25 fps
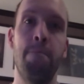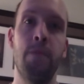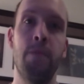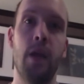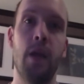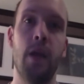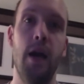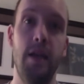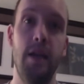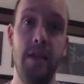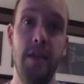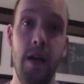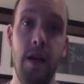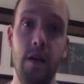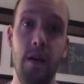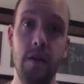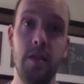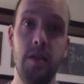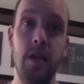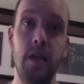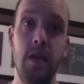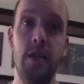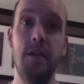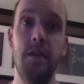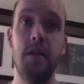
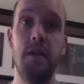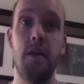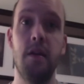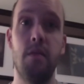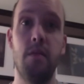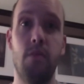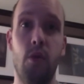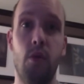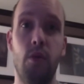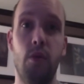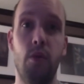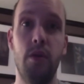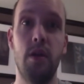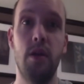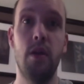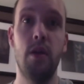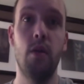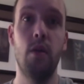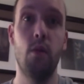Italicizing and bolding